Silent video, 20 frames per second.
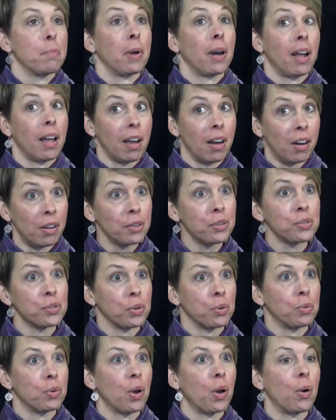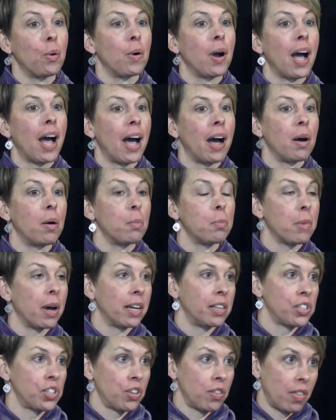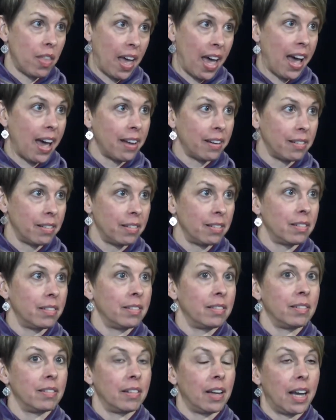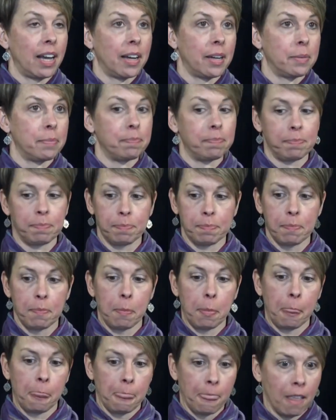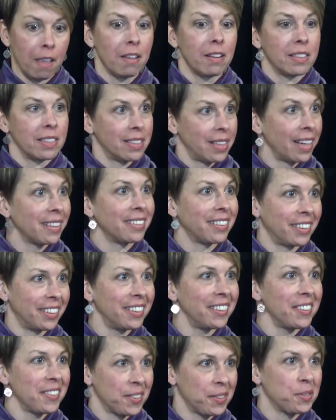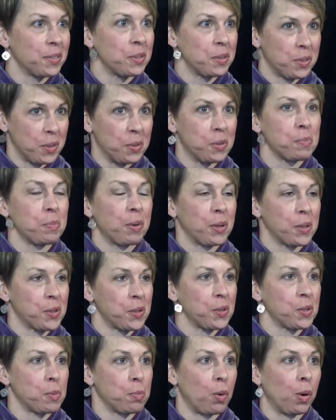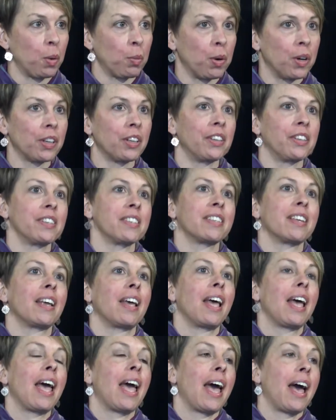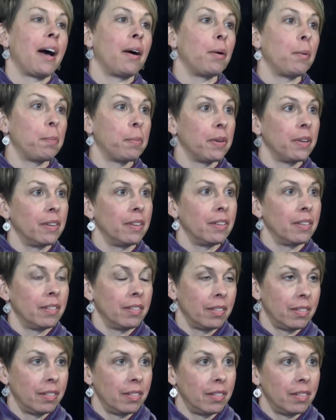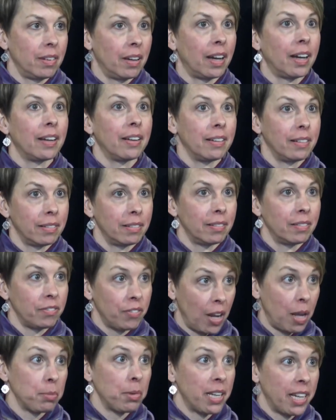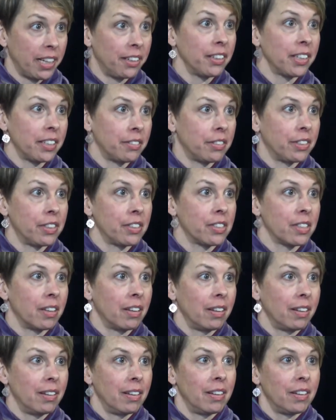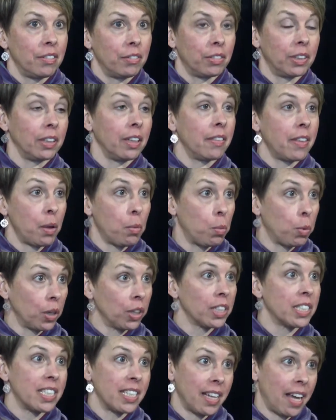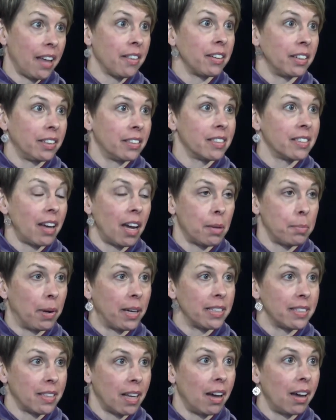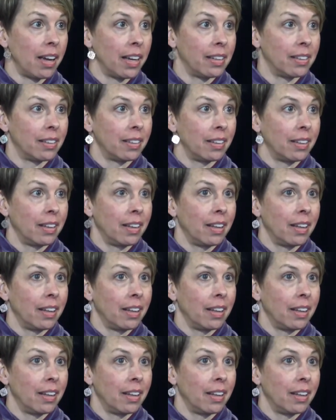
but I also know how much that um, sector, those those personal support workers, help uh, family caregivers. Really, they work together side by side,